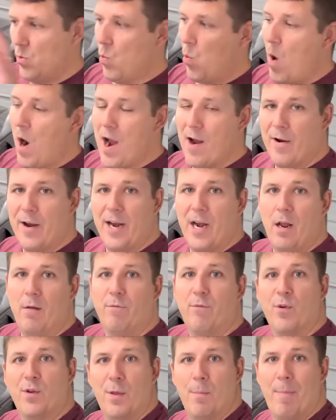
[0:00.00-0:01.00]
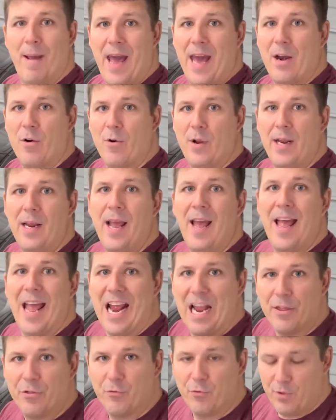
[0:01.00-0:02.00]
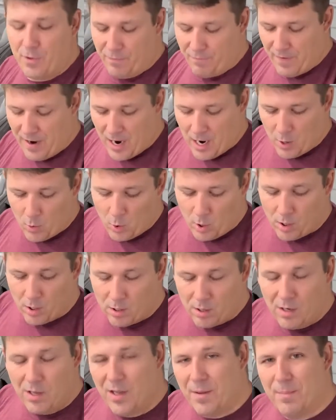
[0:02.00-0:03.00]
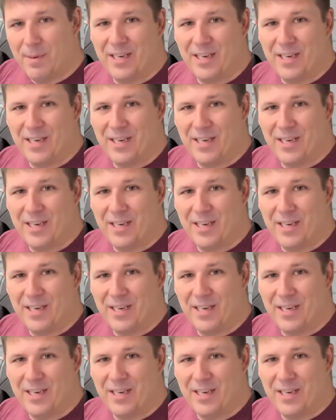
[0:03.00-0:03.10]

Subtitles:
wiring it up for the battery and through the firewall,